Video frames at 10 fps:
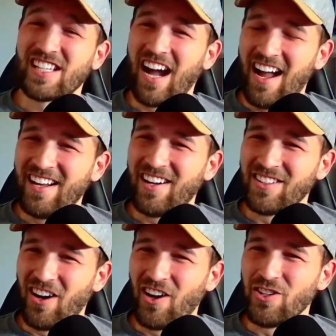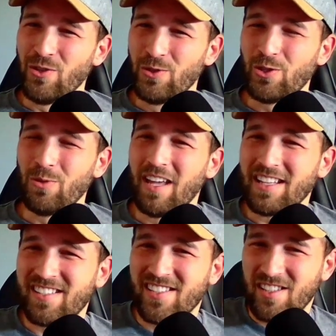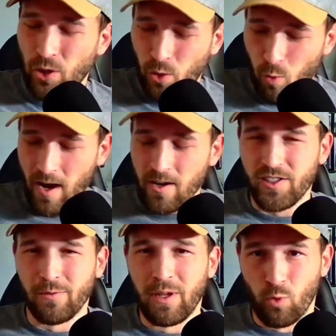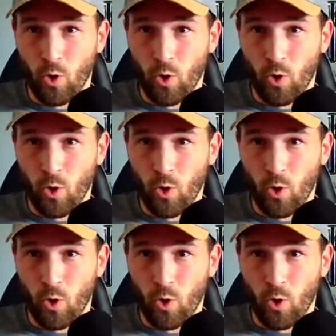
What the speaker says: guy on YouTube that still wears them and